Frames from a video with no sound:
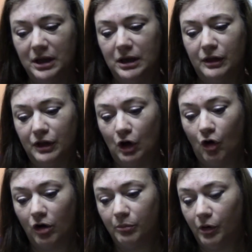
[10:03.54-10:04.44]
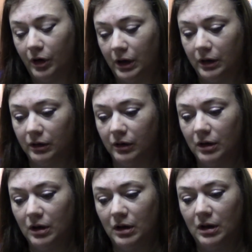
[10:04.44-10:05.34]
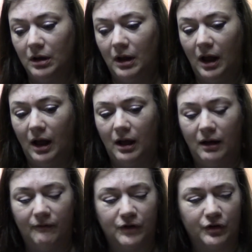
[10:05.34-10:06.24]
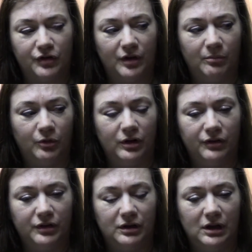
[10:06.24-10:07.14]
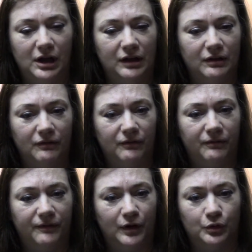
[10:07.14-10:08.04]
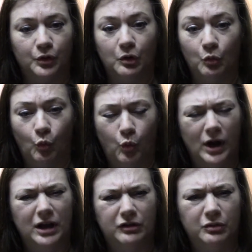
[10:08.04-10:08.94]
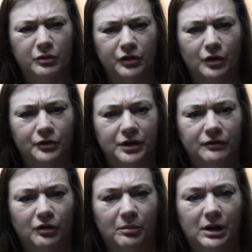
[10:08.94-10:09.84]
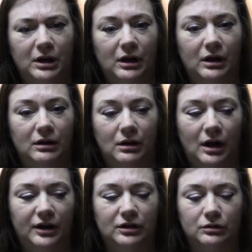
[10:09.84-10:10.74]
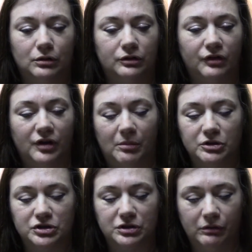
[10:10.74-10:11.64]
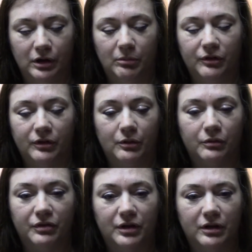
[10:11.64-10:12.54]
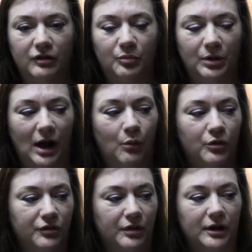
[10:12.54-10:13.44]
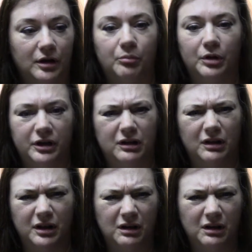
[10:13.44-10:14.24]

and the R brand, for some reason it felt way too salty for me, and I didn't look to see how much sodium is in those things, but I was like complaining, like